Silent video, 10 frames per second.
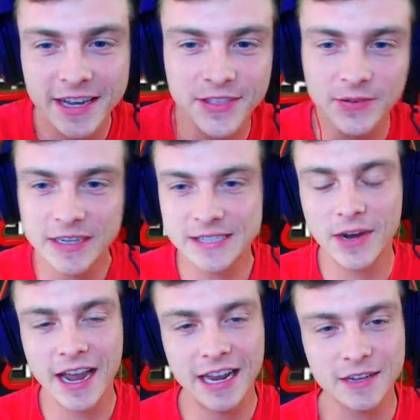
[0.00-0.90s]
the reason
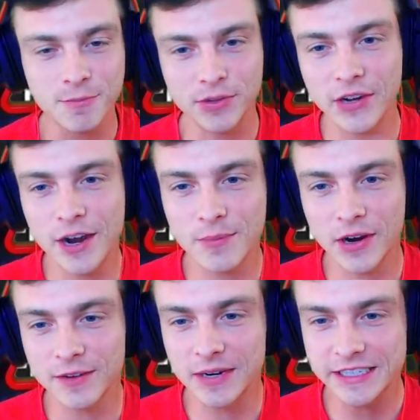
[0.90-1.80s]
why I had to blur out
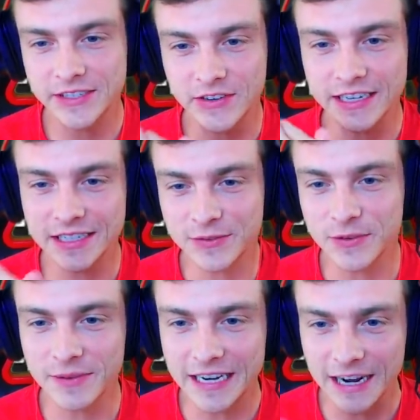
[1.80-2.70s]
part of my screen is for
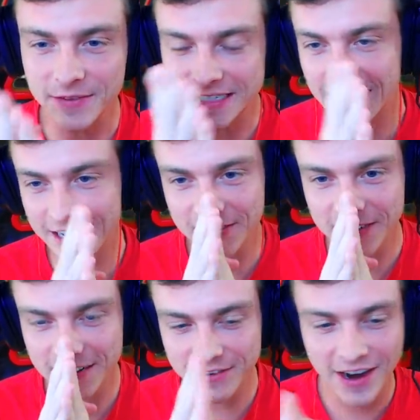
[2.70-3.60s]
my gamer tag or
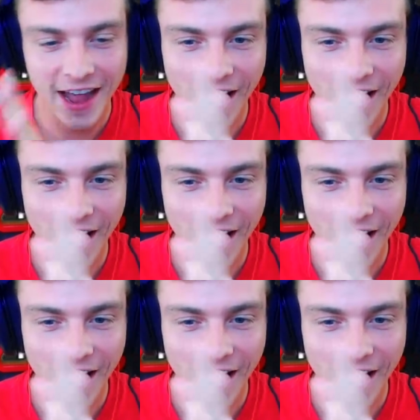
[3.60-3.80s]
whatever.